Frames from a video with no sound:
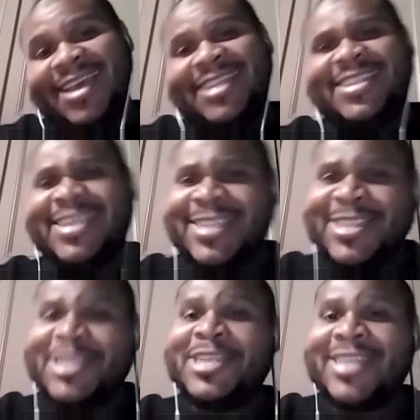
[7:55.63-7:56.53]
this is
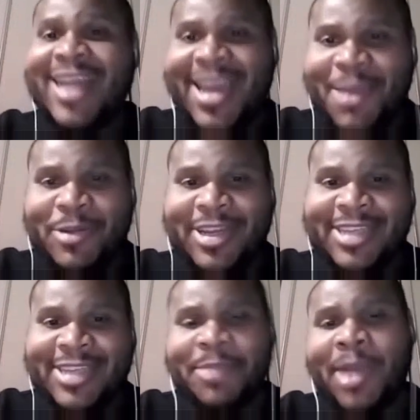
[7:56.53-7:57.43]
the shit that I hate when niggas
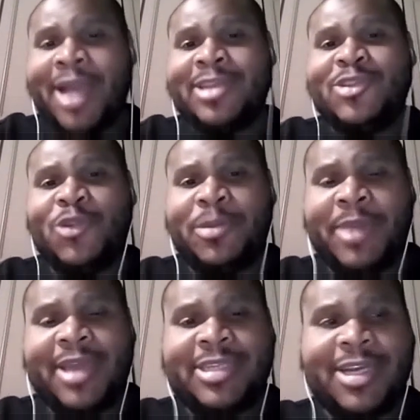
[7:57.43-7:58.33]
say Biden is doing a
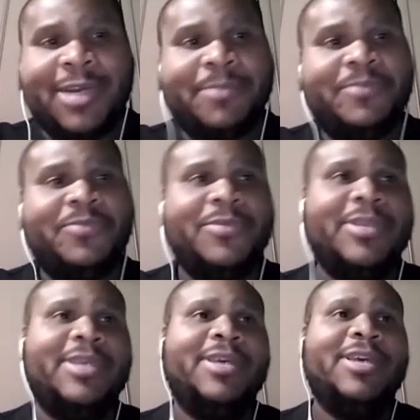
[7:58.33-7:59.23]
bad job.
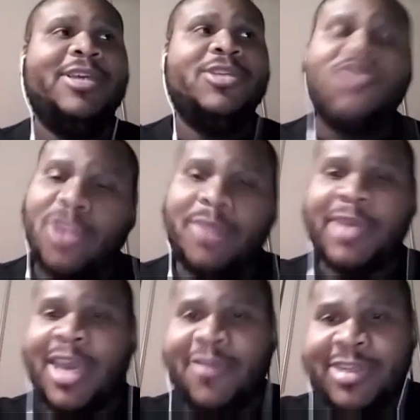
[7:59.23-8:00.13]
Trump
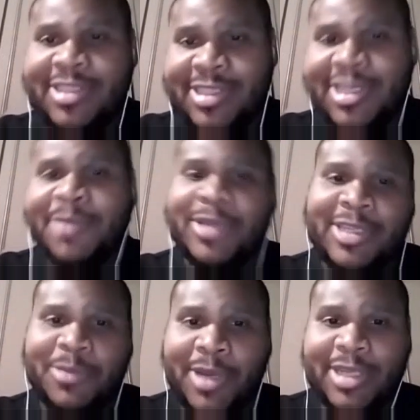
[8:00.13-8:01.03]
gave us the stimulus
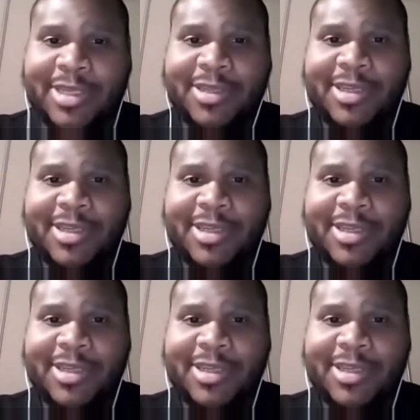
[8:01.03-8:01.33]
money,